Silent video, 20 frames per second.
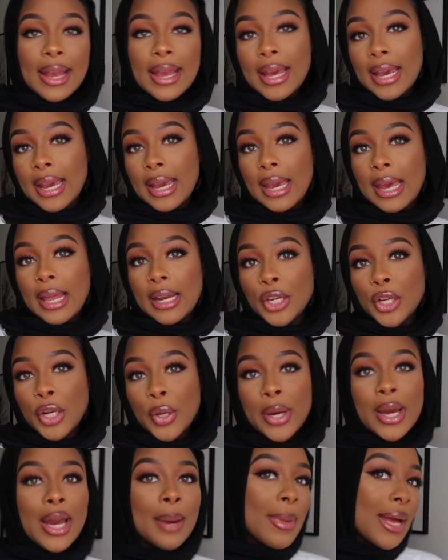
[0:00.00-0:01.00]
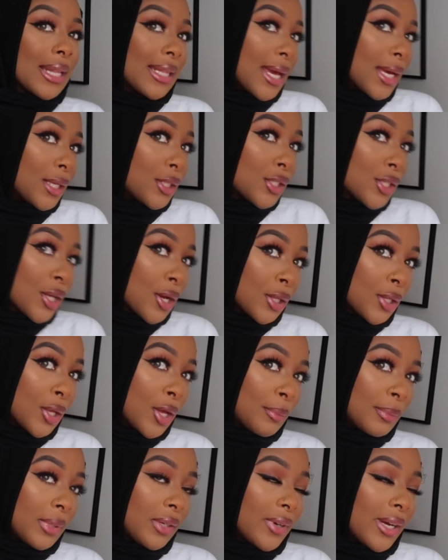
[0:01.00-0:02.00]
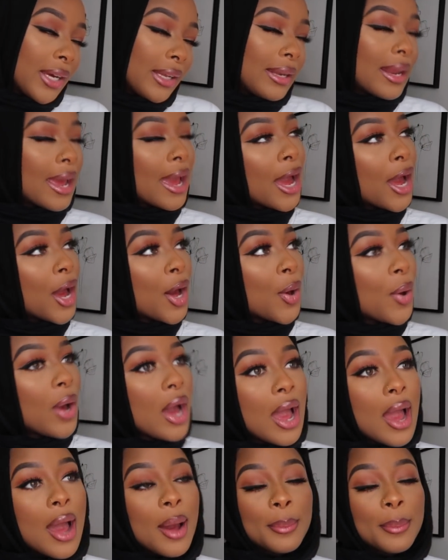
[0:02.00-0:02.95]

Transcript: and you know I got my lights all on me right now